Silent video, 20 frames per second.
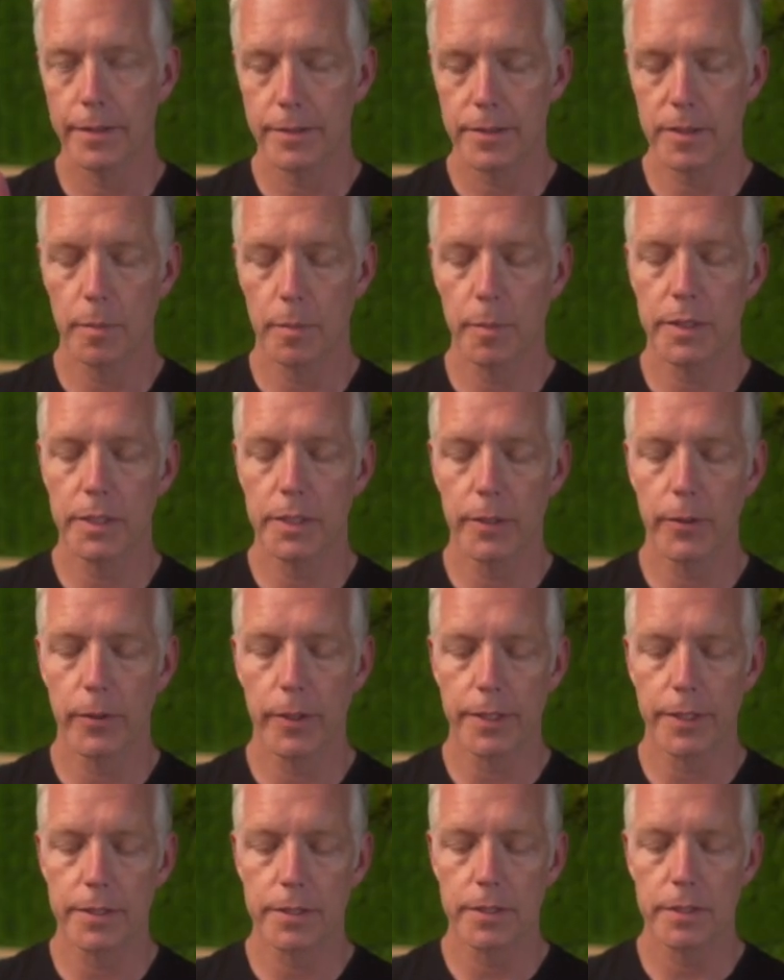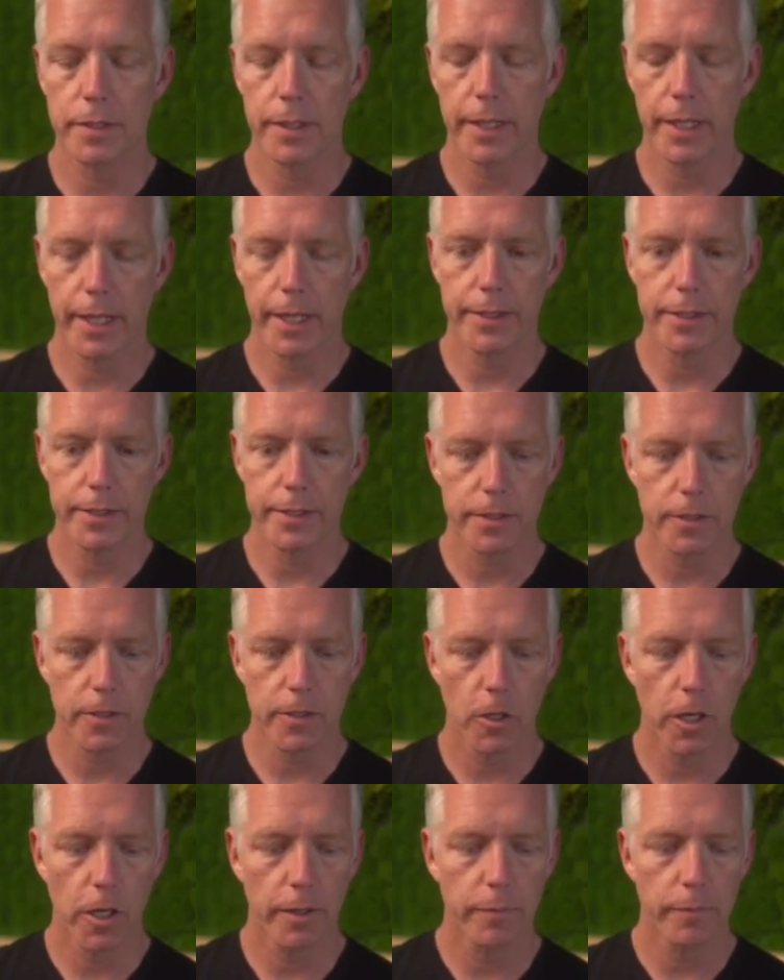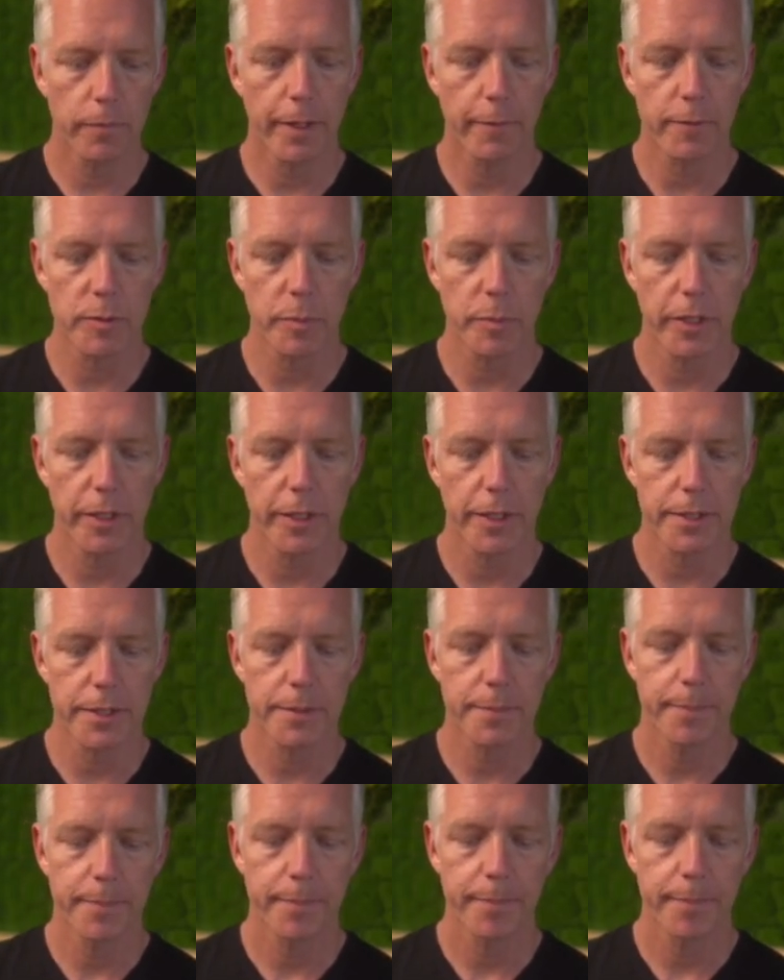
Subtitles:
Something to notice that I just caught when I was playing this.